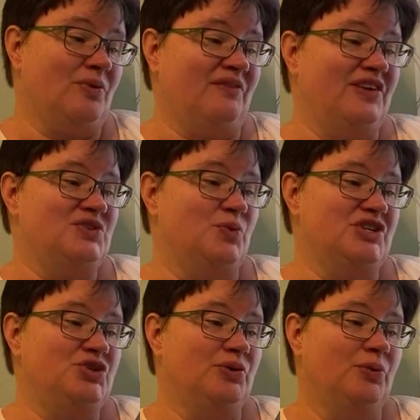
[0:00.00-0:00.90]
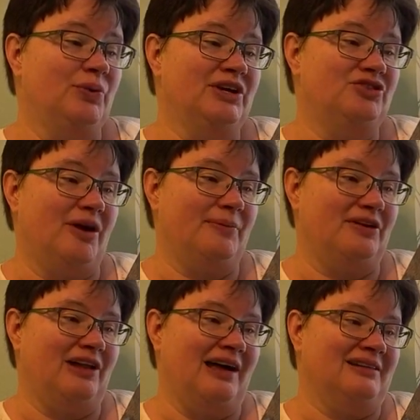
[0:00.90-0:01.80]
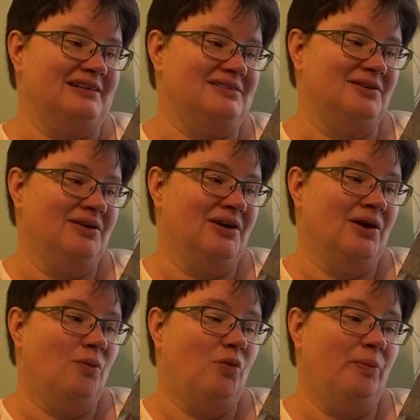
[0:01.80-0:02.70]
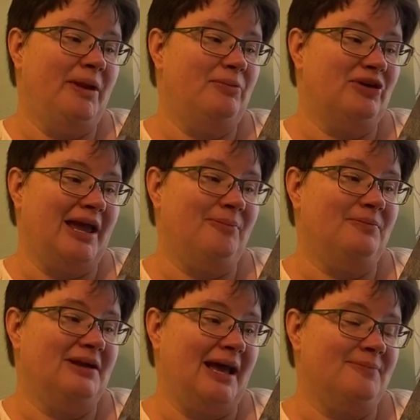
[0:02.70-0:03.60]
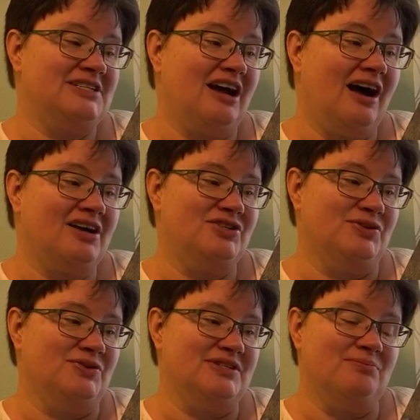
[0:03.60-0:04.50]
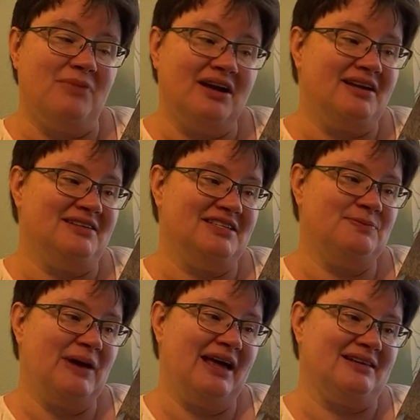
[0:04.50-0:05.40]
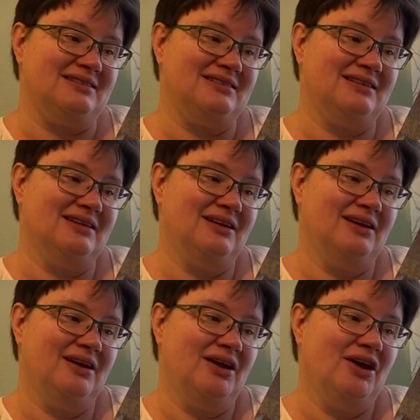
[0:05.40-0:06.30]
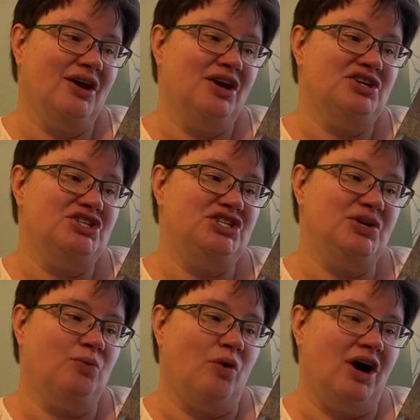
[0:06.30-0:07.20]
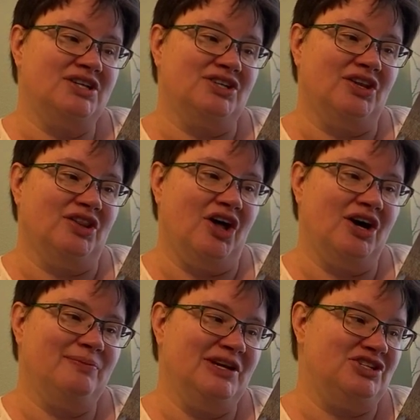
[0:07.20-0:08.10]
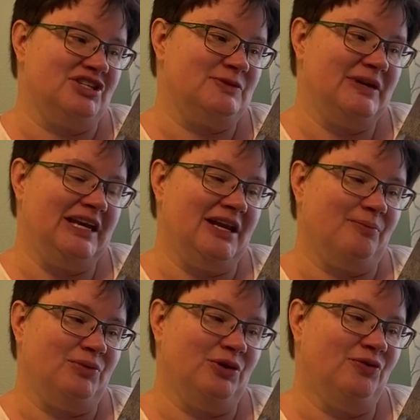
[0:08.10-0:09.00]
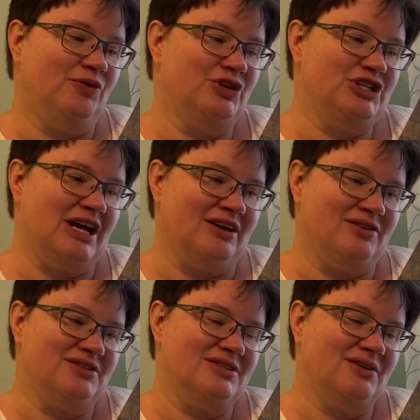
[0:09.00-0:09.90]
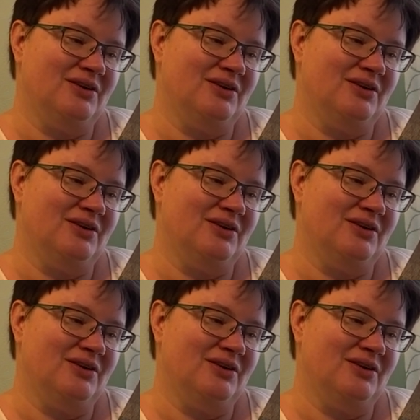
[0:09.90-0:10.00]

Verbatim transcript: Tropius went to a real tropical island where people kept cockatoos and monkeys as pets. She walked on long beaches picking up beautiful shells.